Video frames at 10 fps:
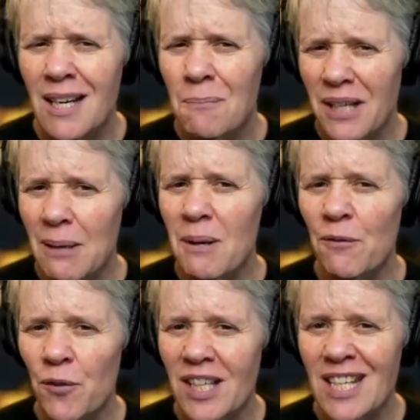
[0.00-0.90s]
But I bet
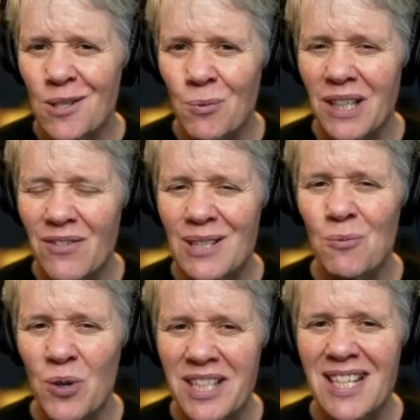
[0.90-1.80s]
for each one of us,
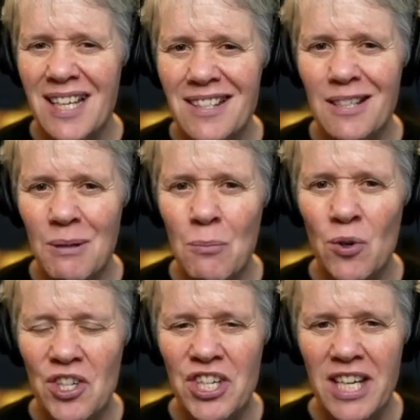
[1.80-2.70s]
one tends to be
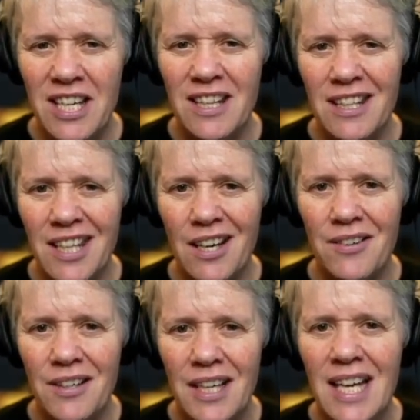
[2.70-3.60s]
more shaky than the other.